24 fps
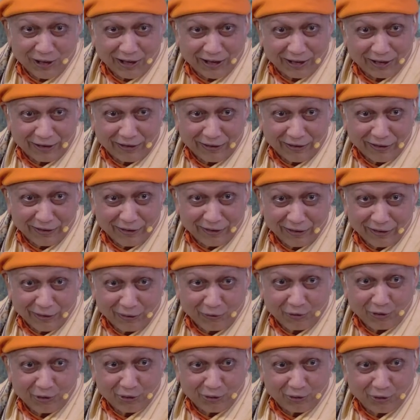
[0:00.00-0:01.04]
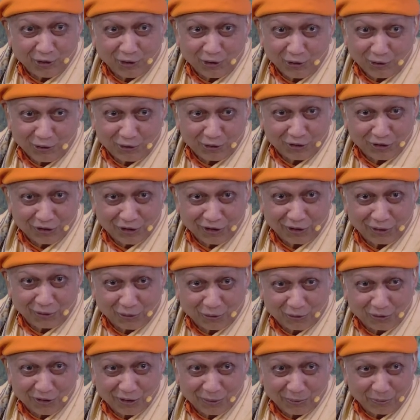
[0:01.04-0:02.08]
as well. If you want to
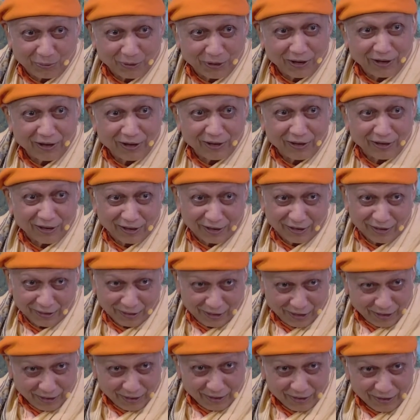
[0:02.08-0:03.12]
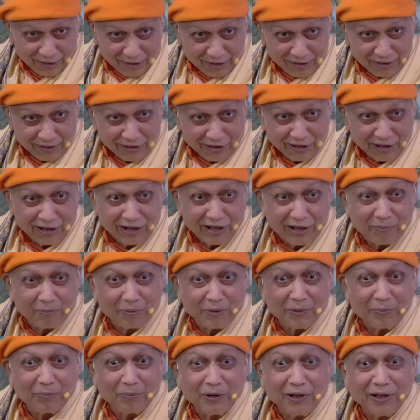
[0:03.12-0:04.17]
see through the pillar, there is, there is
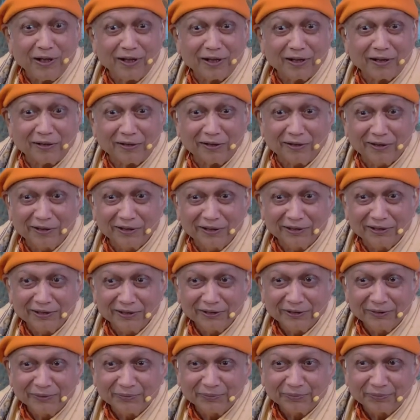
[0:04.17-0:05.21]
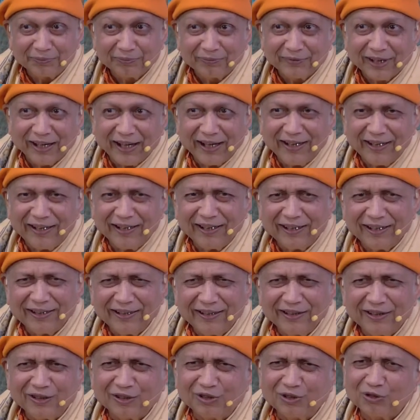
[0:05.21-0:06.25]
in the pillar.
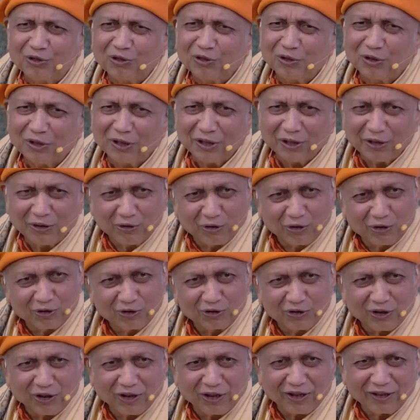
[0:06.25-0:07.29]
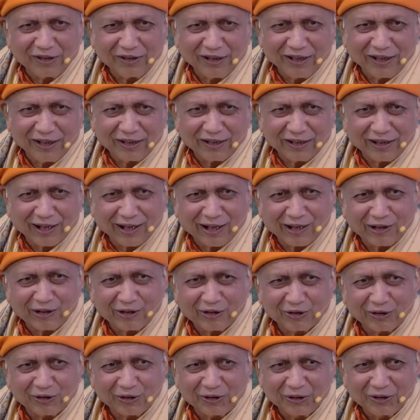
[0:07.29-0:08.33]
And then the story goes on that
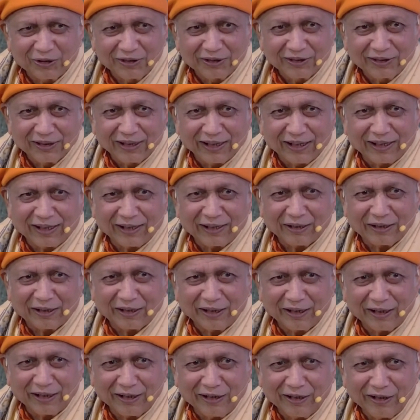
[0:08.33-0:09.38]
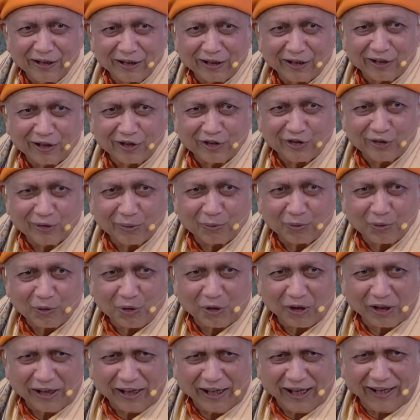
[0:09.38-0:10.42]
how uh,
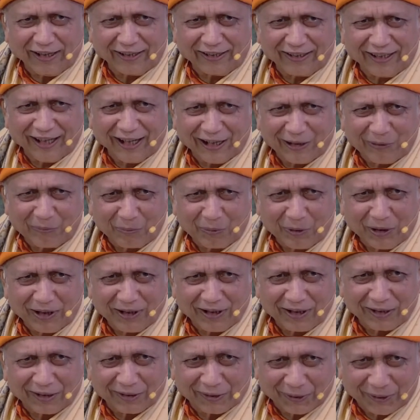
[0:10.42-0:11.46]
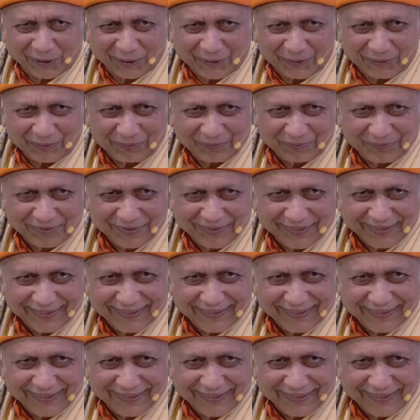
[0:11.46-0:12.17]
Hiranyakashipu kicked that pillar.